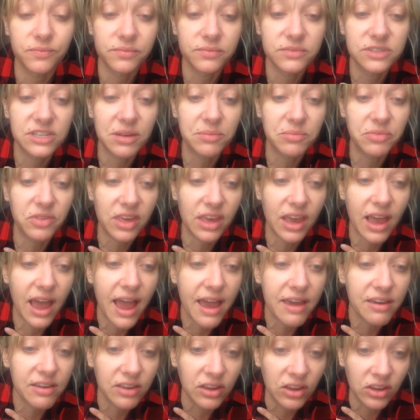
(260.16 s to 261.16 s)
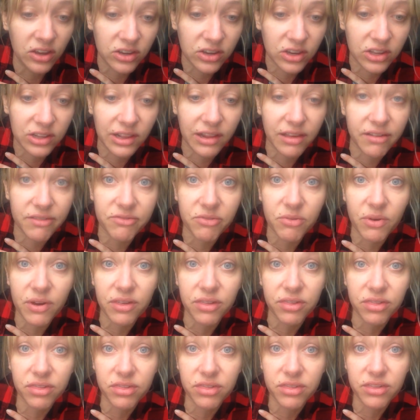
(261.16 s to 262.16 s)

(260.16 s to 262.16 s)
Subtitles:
something I could live with.